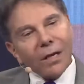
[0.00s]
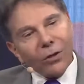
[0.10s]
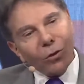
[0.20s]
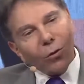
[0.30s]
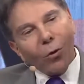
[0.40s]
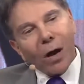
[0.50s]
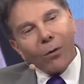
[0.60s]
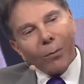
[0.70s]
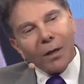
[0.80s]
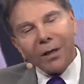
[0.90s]
you know how
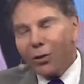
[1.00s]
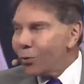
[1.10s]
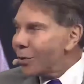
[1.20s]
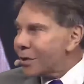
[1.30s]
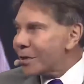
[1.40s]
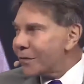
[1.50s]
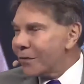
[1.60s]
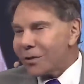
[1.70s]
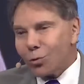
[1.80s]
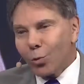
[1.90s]
many units of
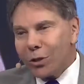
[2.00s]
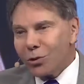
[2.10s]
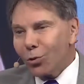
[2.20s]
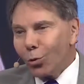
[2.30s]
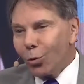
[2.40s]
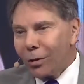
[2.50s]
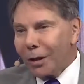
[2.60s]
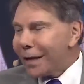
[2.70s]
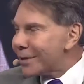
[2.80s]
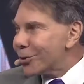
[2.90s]
this we sold
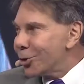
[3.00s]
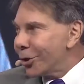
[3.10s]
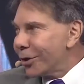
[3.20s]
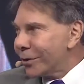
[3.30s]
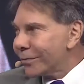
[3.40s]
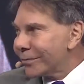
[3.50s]
last year?